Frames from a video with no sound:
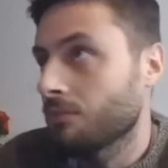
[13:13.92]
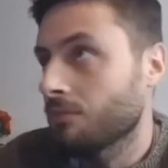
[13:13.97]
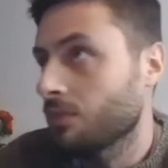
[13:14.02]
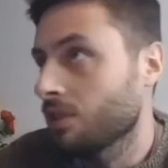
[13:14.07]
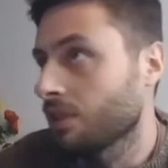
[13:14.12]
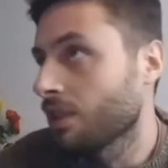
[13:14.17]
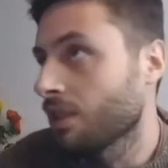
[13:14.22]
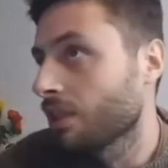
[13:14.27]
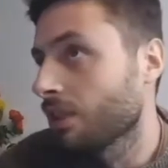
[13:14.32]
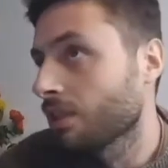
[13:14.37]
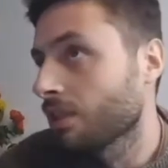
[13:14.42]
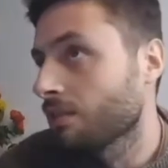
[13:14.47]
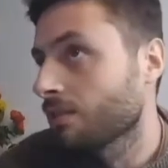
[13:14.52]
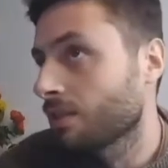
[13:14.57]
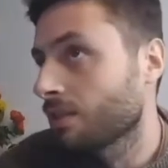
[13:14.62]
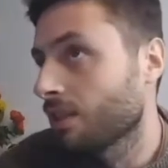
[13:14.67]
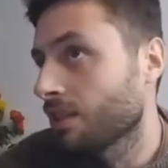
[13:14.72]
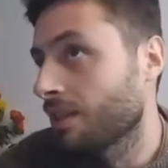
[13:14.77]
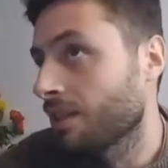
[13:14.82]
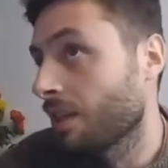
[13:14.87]
in
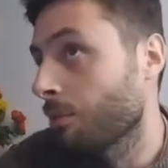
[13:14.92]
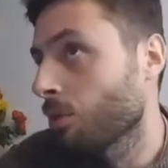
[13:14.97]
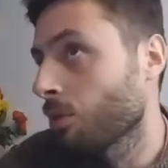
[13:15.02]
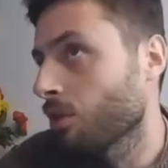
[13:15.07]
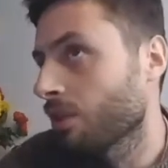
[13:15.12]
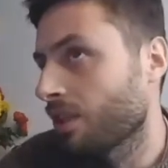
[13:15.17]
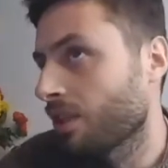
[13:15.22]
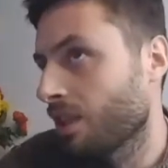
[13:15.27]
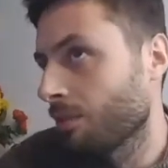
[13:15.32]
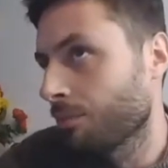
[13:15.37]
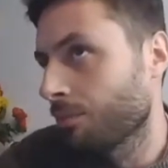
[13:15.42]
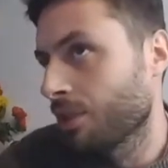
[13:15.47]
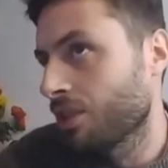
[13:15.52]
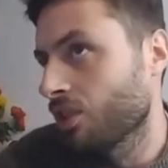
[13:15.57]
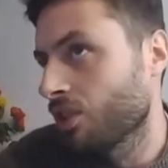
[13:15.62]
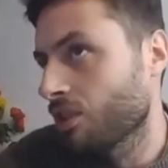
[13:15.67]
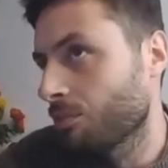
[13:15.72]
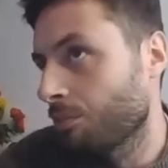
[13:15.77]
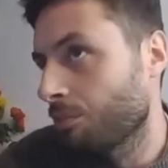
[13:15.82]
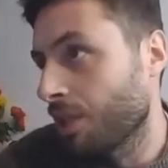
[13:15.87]
a table that can be
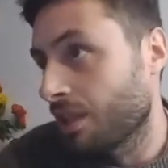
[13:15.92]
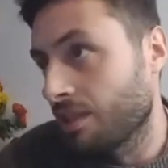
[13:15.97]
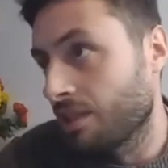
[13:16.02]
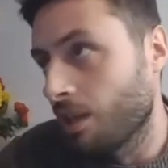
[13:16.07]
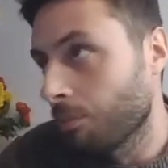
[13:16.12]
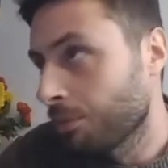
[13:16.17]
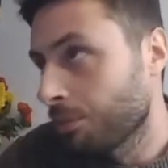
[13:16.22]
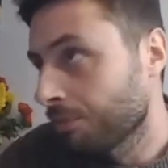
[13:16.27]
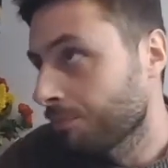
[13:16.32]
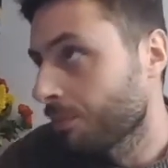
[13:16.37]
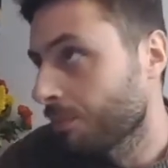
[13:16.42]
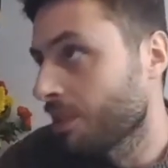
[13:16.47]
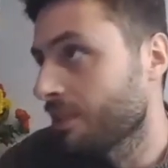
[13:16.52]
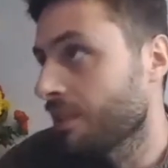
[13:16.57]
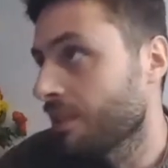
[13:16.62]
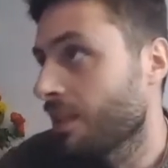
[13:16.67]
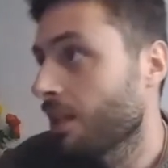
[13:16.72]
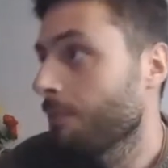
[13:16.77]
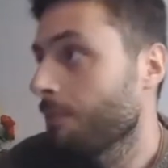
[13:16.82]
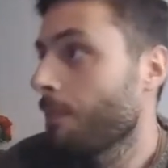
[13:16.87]
just picked up,
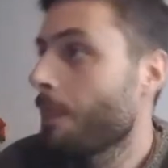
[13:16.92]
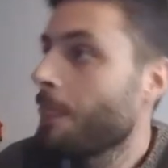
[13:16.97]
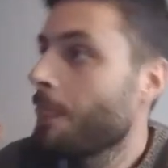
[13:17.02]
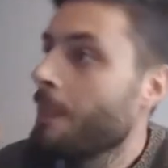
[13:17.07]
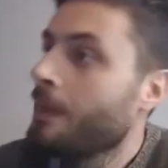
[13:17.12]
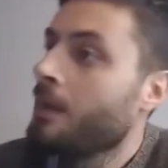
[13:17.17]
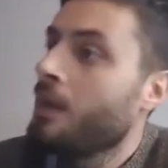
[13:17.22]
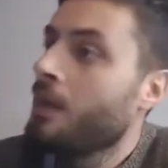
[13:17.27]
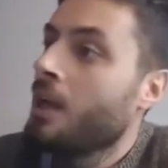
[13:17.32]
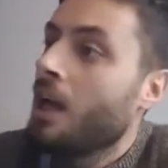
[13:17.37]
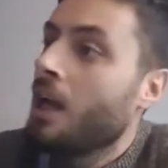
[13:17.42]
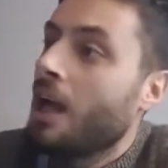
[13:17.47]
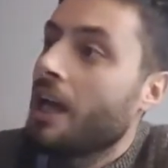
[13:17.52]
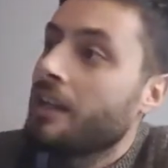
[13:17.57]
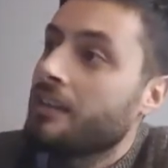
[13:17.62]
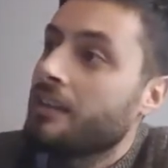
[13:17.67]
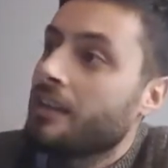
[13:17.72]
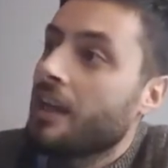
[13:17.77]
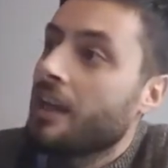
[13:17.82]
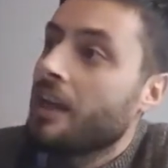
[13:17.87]
basically.
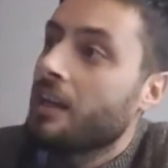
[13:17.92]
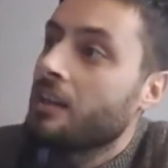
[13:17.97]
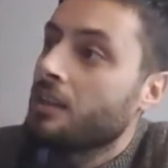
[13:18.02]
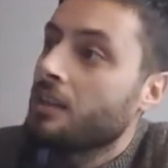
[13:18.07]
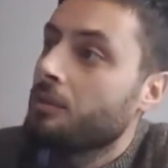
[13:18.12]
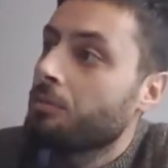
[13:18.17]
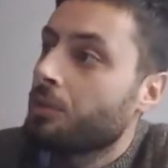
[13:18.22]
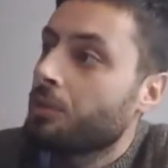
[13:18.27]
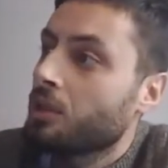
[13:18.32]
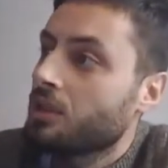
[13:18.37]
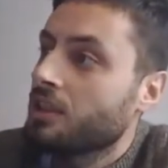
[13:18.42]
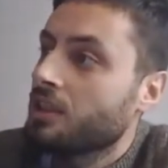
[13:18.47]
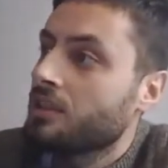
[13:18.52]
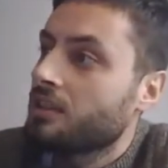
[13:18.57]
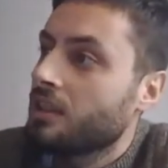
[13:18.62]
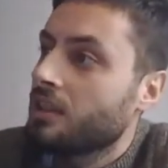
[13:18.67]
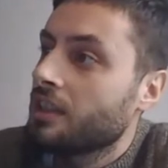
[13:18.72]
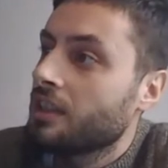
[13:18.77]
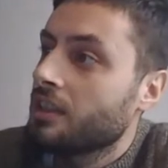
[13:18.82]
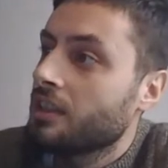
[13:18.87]
And then,
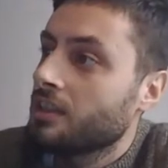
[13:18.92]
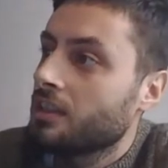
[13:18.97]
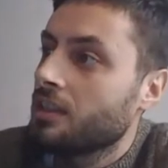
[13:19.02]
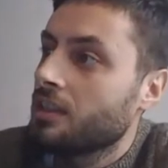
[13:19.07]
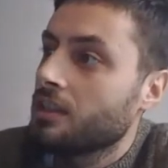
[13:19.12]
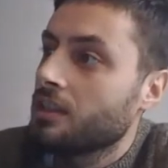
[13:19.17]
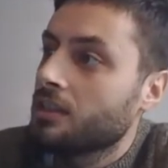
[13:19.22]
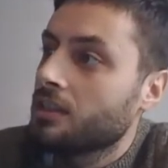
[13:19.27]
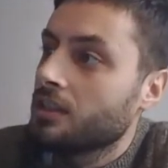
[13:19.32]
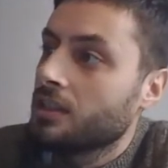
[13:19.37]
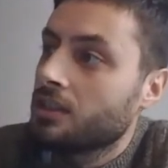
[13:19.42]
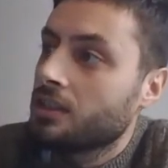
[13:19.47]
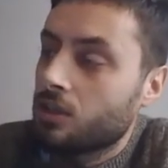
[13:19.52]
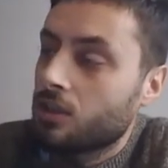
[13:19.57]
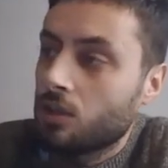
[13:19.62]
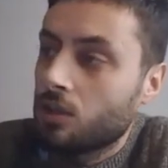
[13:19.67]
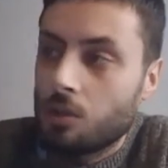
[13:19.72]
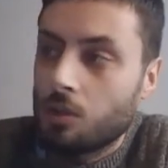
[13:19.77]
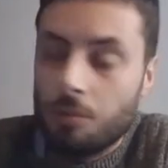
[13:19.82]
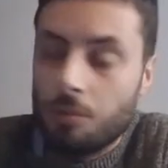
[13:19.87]
importantly, it's
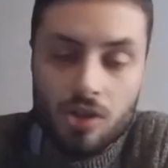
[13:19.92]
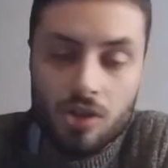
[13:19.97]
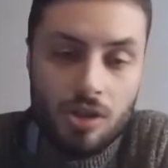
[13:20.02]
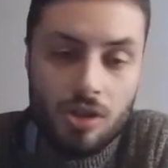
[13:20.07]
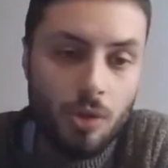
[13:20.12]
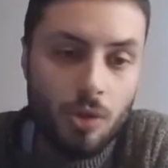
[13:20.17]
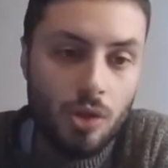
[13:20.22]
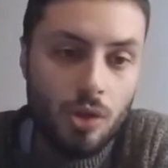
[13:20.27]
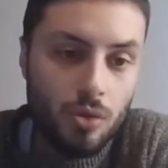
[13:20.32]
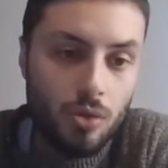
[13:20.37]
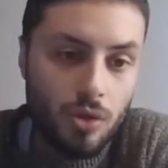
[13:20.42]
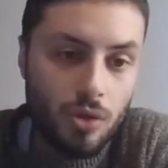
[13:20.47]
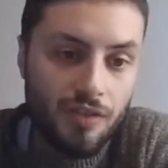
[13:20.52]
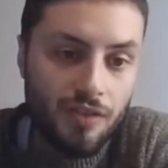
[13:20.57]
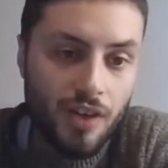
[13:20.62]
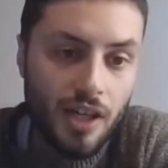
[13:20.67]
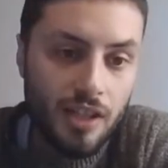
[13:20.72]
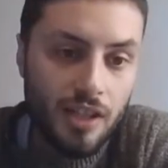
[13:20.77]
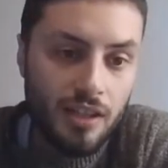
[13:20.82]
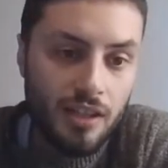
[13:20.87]
also possible to
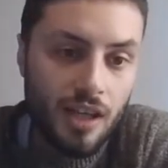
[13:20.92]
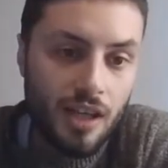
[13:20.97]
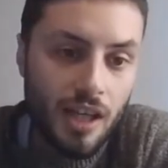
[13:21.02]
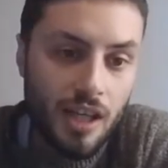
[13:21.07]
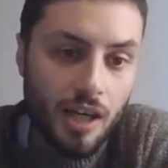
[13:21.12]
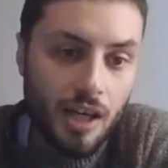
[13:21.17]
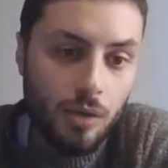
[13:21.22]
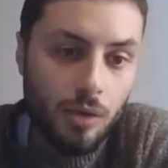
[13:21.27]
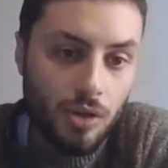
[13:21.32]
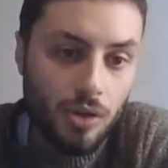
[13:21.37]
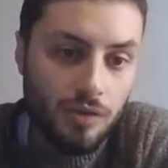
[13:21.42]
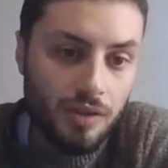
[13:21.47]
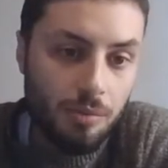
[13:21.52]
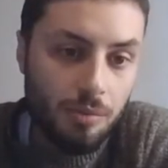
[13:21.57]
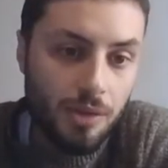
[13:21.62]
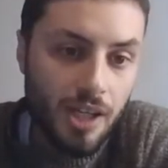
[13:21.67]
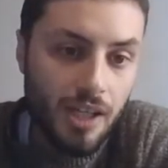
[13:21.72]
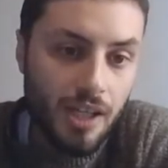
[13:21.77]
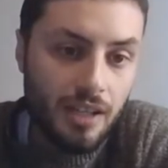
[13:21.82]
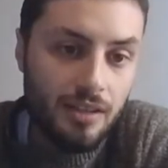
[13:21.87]
define the layout of the
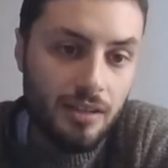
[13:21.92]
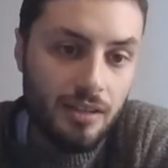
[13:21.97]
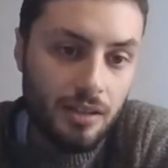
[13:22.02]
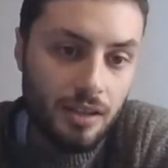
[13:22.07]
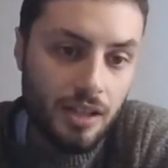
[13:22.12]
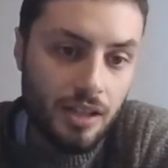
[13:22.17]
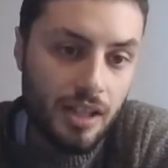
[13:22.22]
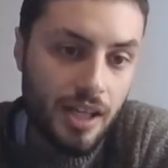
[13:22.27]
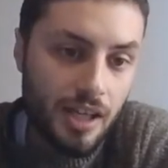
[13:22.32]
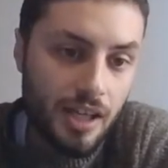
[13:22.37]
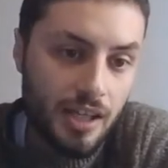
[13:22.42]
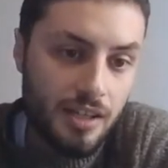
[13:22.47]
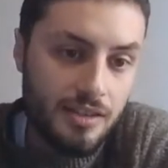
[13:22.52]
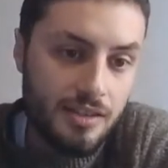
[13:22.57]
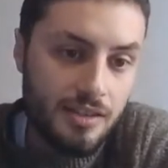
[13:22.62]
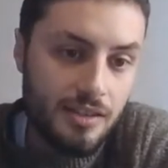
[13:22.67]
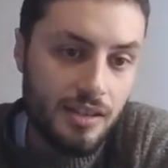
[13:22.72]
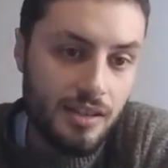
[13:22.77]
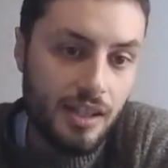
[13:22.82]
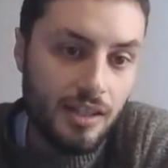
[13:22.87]
plate in
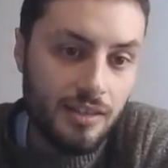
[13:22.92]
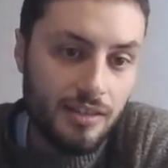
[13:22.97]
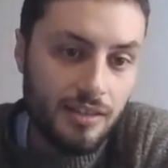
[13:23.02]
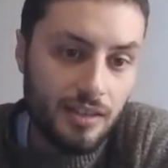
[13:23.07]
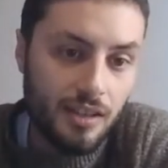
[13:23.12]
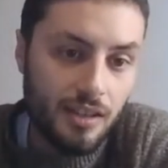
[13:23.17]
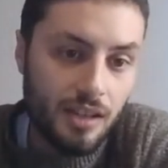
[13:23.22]
case that